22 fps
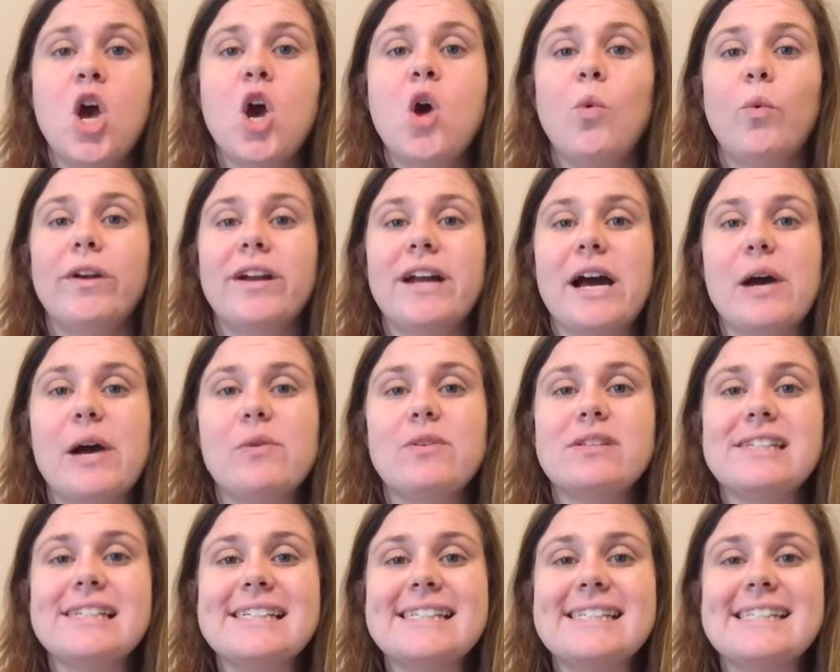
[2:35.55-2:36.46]
When I was
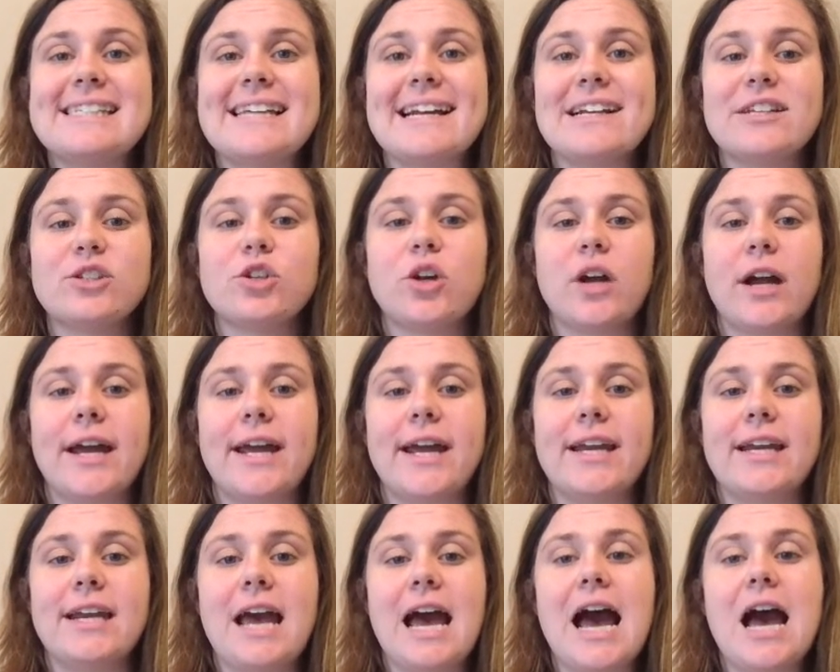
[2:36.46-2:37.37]
in sixth
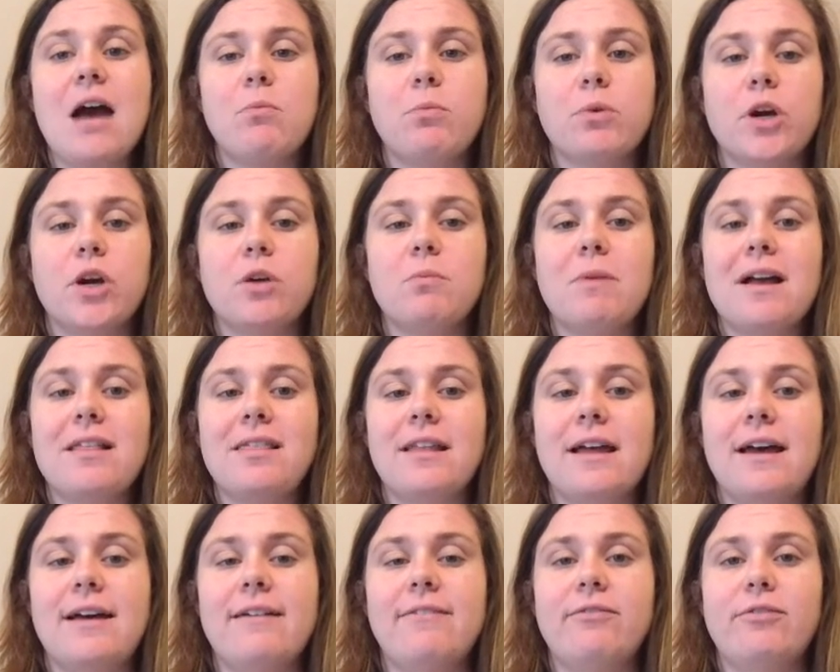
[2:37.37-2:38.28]
grade, I broke my
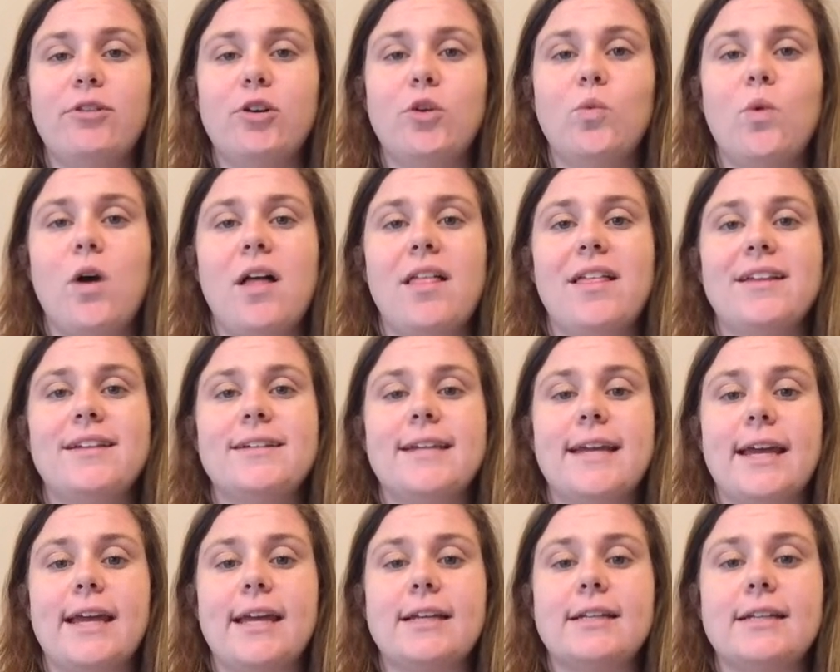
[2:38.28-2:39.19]
left foot while at
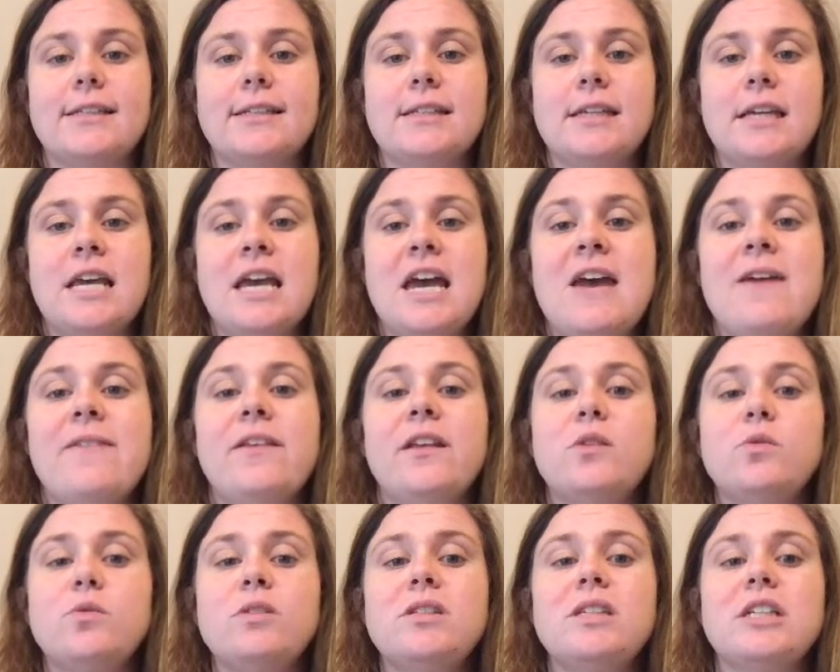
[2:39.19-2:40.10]
dance. This
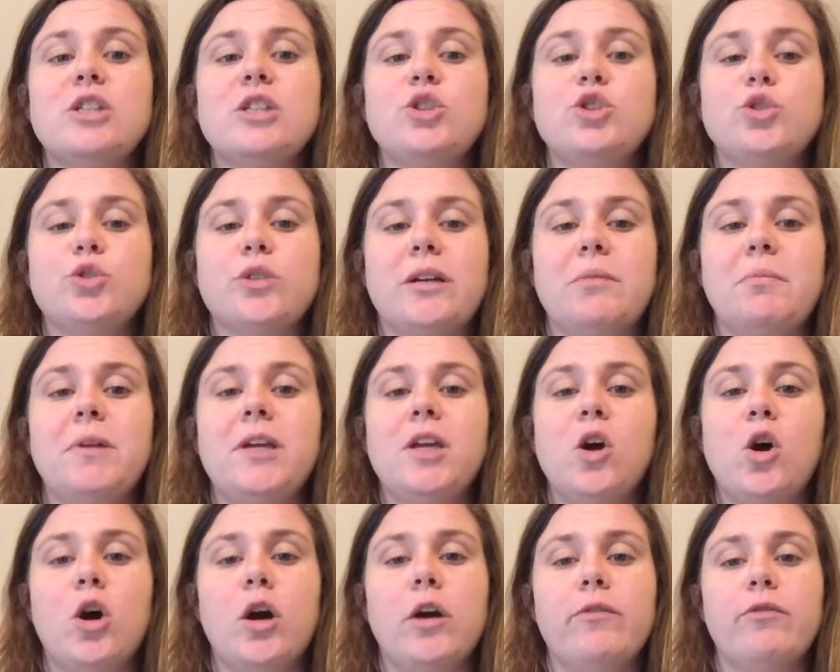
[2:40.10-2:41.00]
was extremely
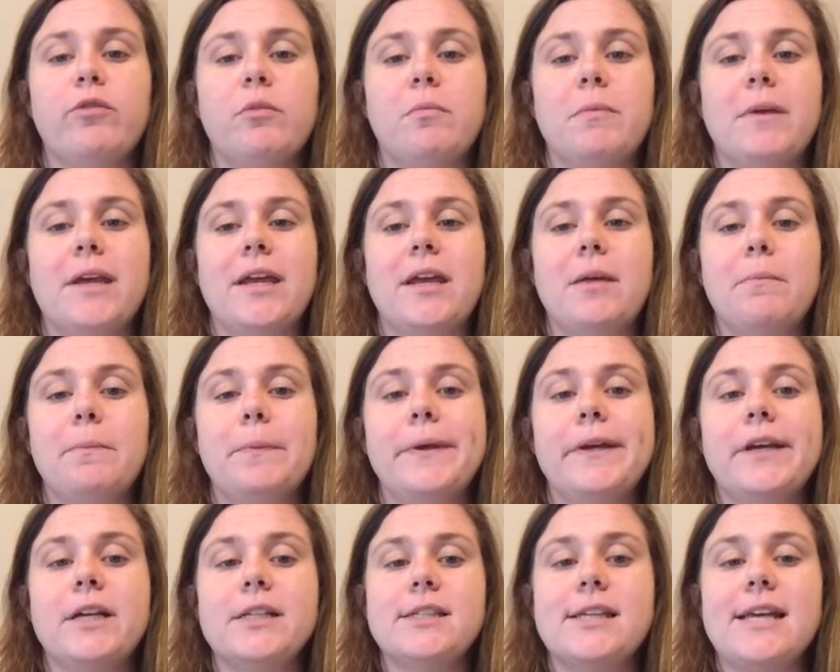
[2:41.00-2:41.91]
hard for me
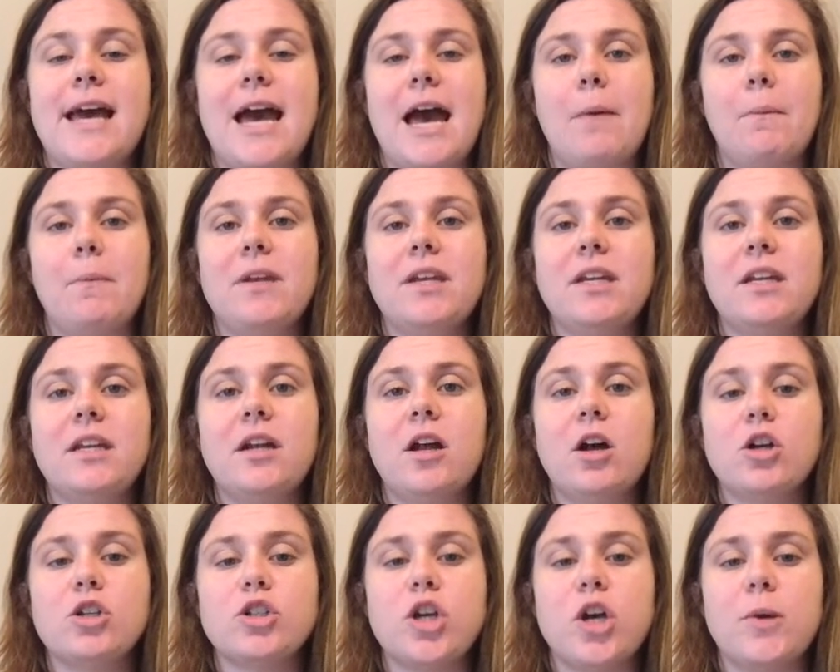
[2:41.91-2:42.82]
because it happened in
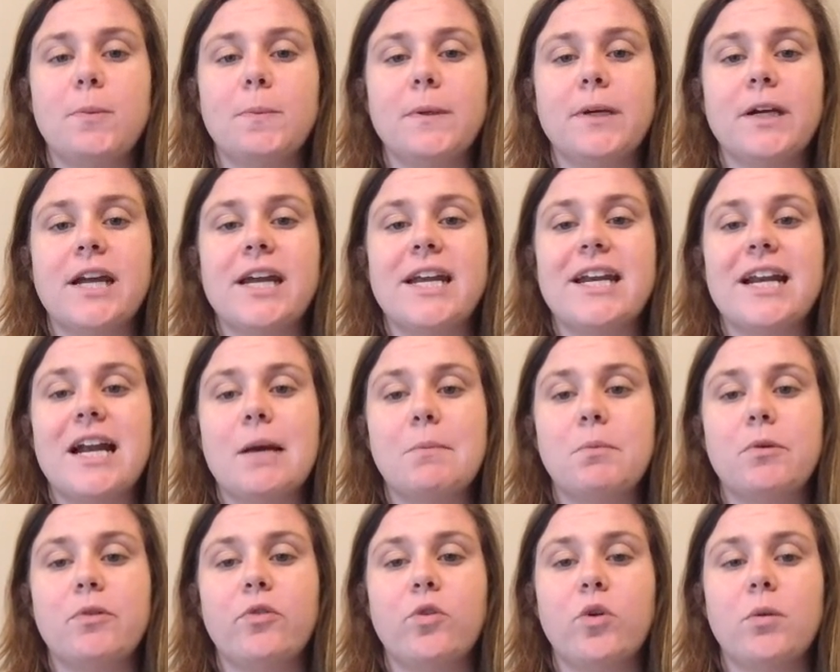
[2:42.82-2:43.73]
October and our
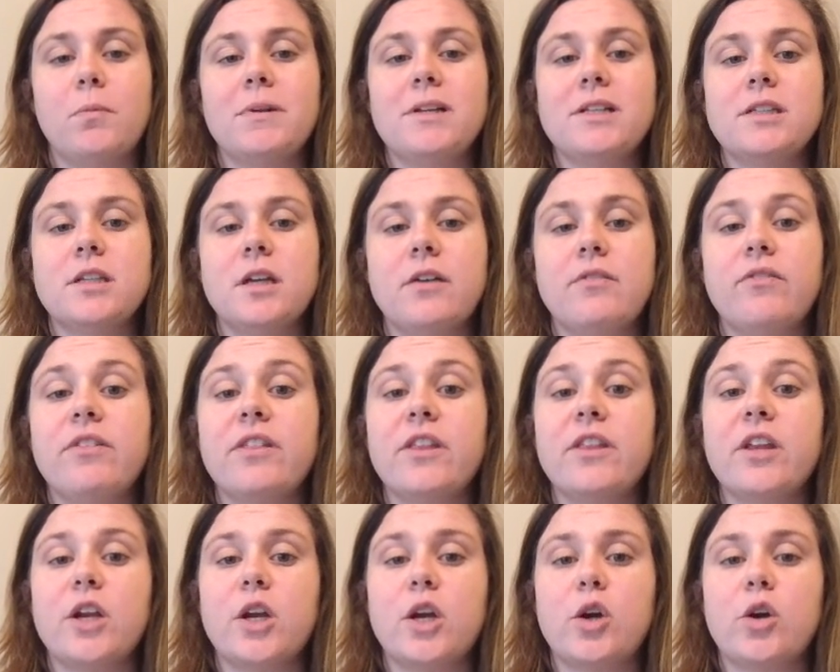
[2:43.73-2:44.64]
performance of The
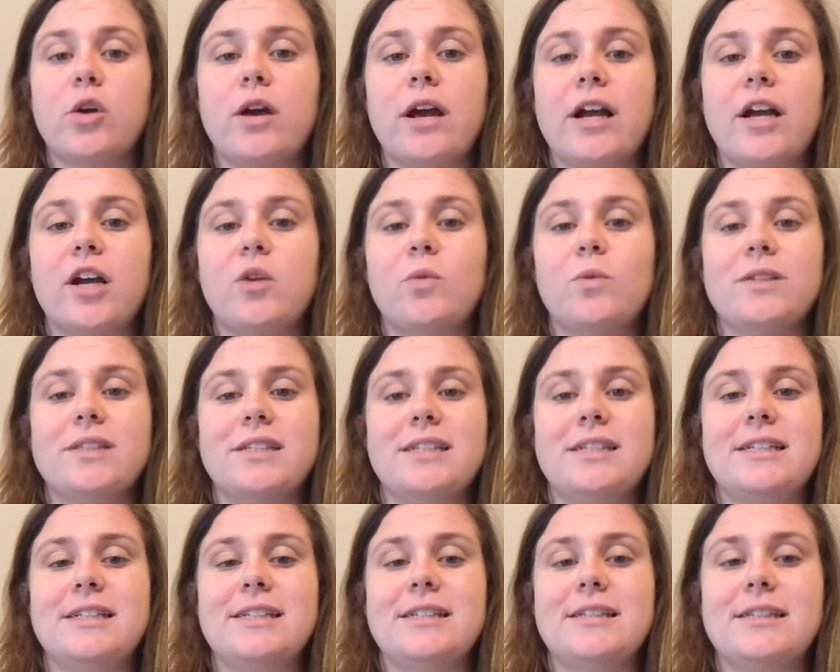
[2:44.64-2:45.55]
Nutcracker was
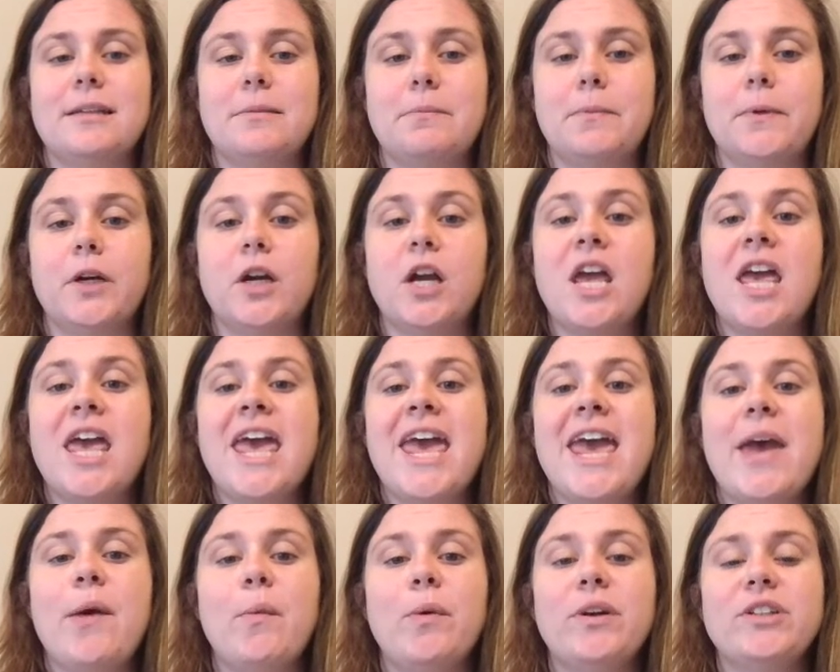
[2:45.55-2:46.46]
in December,
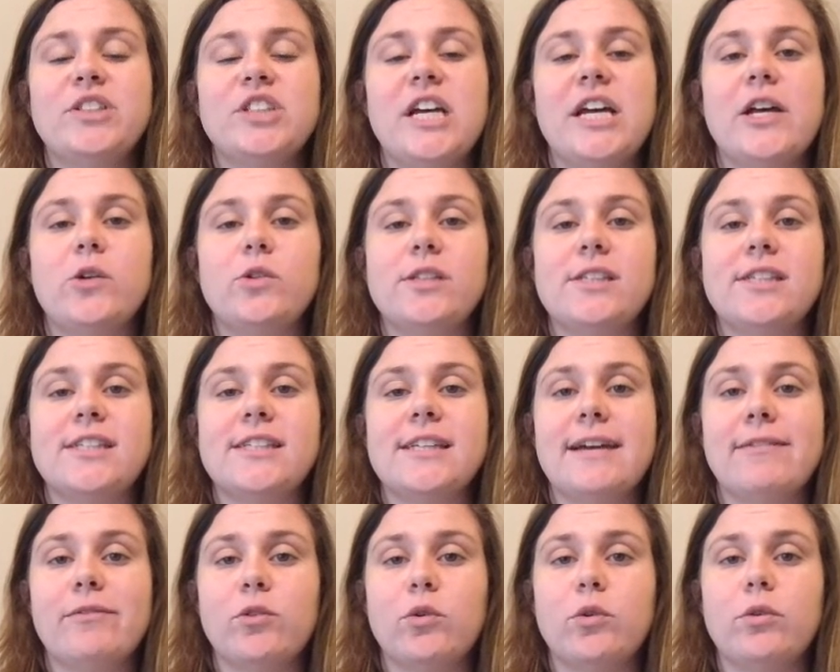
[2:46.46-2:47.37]
in which I held
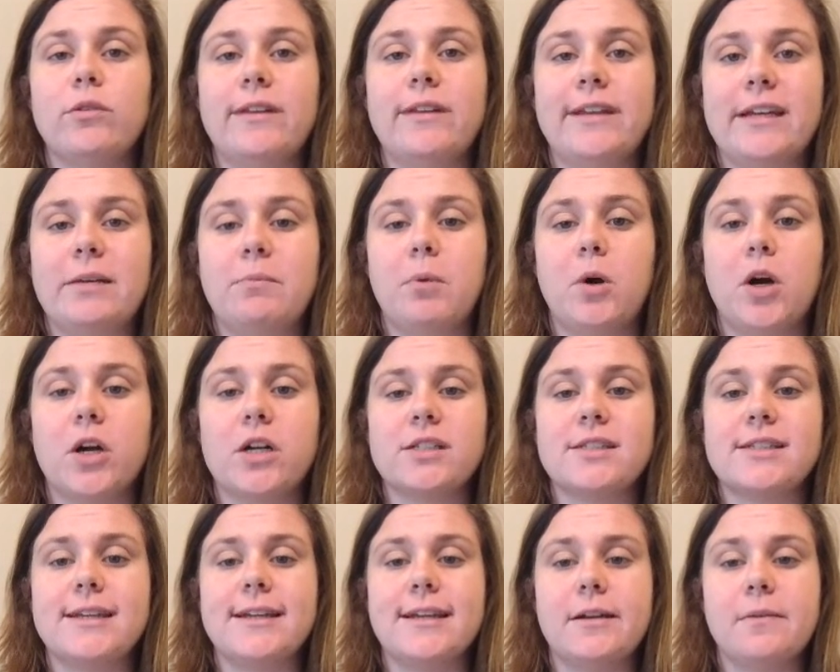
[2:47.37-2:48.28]
several lead parts
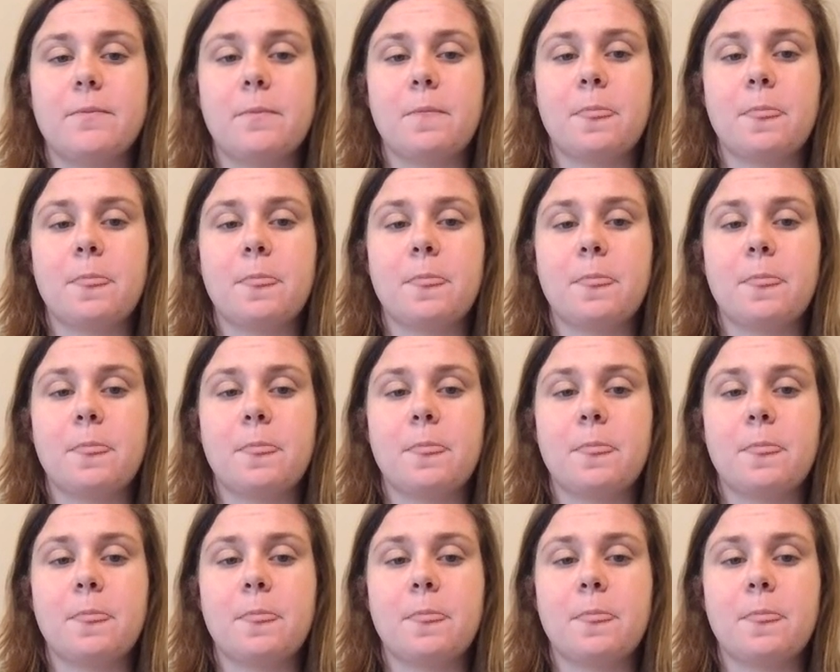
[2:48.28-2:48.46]
in.